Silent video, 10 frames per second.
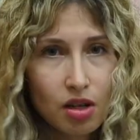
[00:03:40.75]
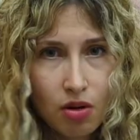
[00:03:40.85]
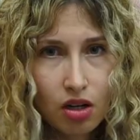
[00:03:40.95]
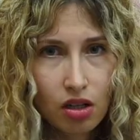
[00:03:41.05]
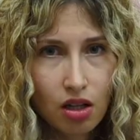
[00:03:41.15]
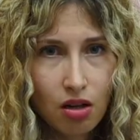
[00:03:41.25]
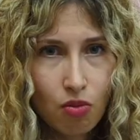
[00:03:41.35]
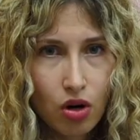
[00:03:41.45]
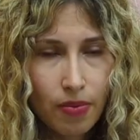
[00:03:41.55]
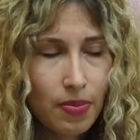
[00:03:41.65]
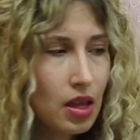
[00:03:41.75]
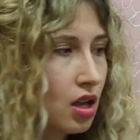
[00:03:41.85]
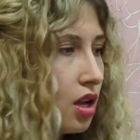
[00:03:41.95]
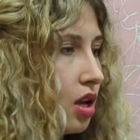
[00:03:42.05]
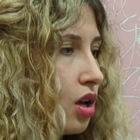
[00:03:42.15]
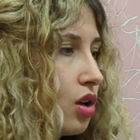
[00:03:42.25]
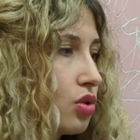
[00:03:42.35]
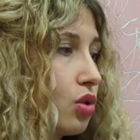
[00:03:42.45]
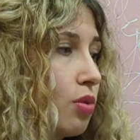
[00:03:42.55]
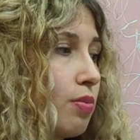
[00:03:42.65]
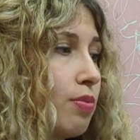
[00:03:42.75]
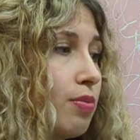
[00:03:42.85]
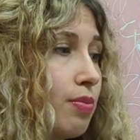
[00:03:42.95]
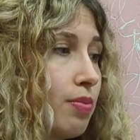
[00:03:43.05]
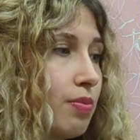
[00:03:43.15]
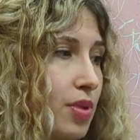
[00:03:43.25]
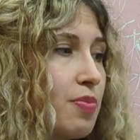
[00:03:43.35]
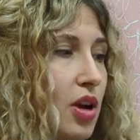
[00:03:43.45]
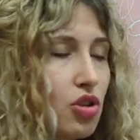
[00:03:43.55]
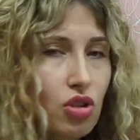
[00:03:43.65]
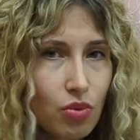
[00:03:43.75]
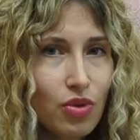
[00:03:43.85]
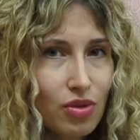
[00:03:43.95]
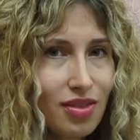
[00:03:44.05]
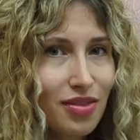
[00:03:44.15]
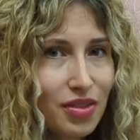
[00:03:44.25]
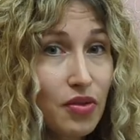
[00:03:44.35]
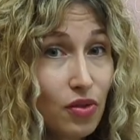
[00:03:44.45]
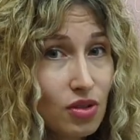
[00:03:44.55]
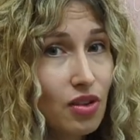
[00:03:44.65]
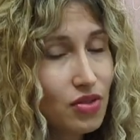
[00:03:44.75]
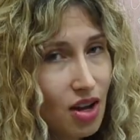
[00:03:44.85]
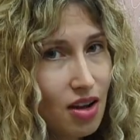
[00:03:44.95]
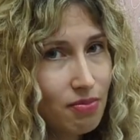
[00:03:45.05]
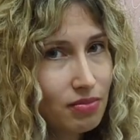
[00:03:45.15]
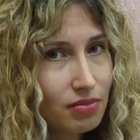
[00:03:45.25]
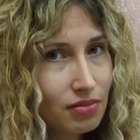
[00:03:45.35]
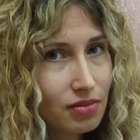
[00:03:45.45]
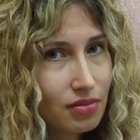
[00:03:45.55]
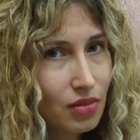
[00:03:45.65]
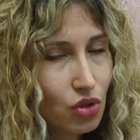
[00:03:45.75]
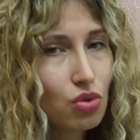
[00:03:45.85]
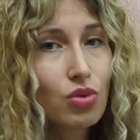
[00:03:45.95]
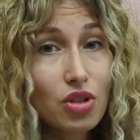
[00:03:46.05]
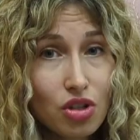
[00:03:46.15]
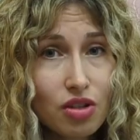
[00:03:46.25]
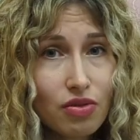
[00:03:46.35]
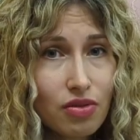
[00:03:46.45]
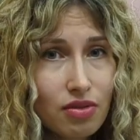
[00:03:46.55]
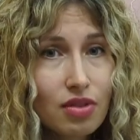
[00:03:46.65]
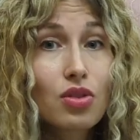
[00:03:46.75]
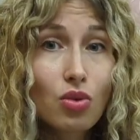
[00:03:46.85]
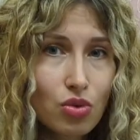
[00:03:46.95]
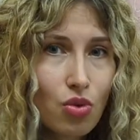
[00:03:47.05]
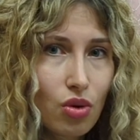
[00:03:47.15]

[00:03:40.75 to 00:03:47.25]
think about it a little more. So be patient with yourself. Give yourself time to achieve those